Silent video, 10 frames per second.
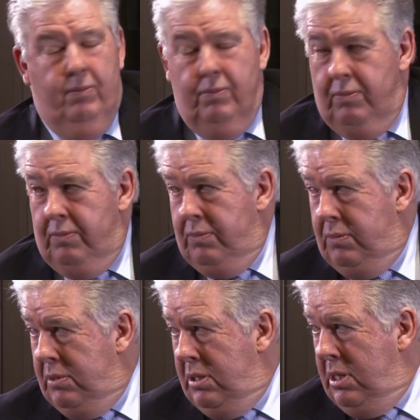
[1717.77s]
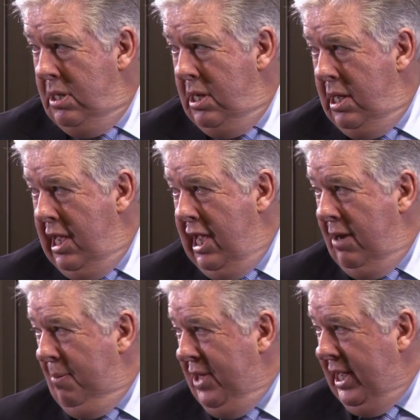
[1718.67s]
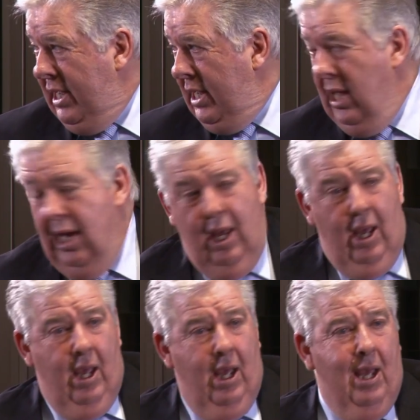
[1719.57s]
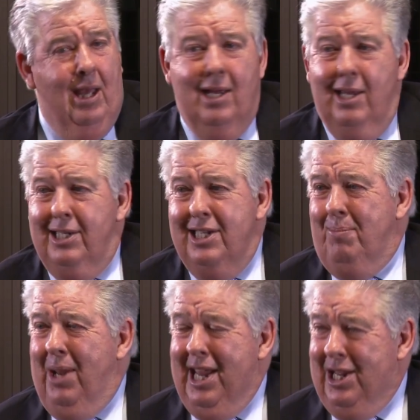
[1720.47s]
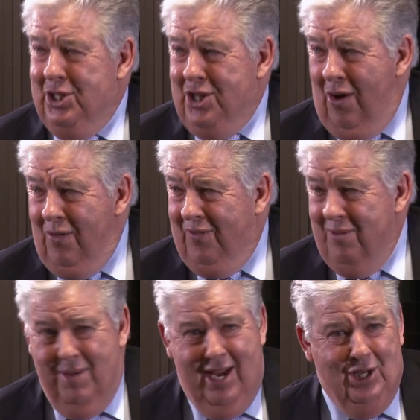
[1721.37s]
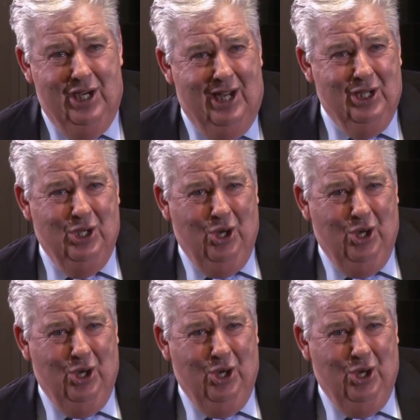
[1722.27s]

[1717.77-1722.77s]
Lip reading: And I'm thinking, she's a bloody consultant for me, and she doesn't